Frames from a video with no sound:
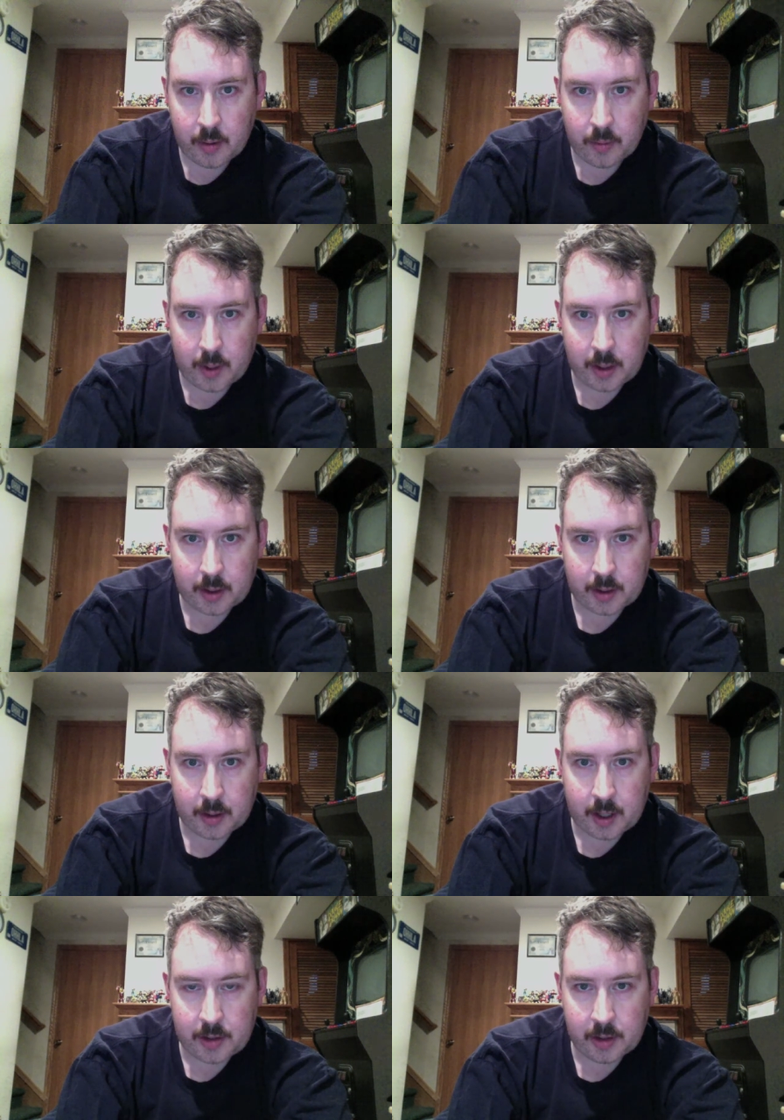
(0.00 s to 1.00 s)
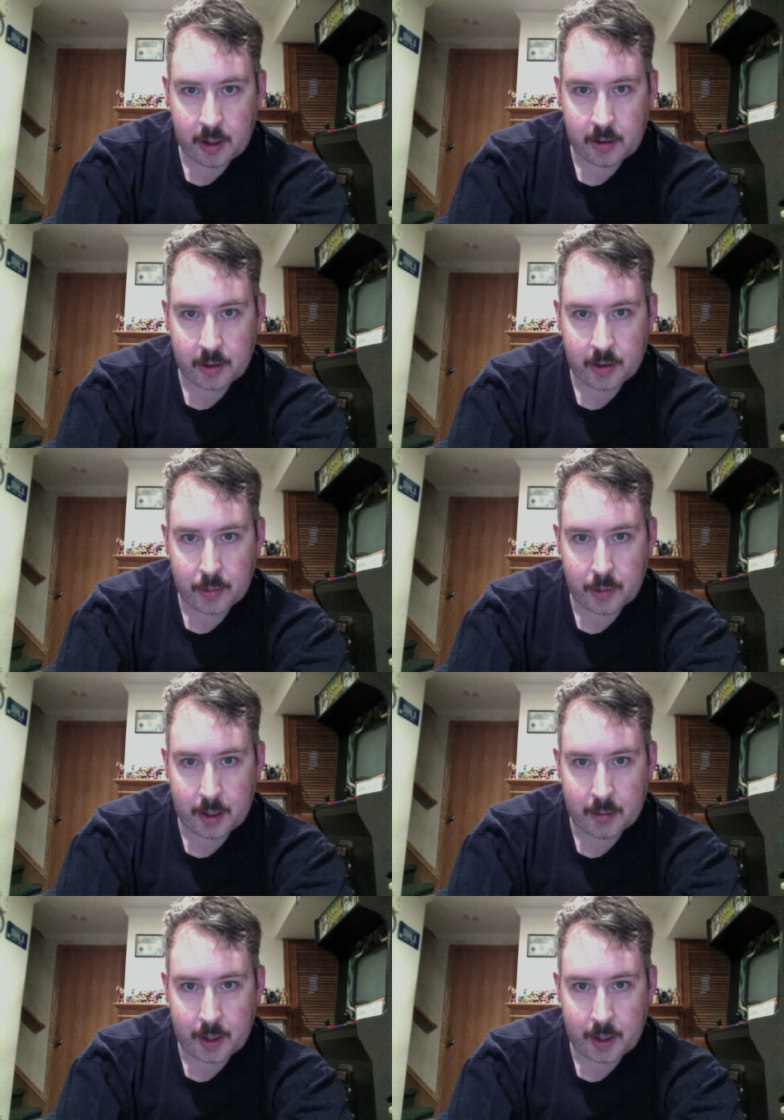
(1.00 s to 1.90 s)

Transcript: Well, congratulations, Ring of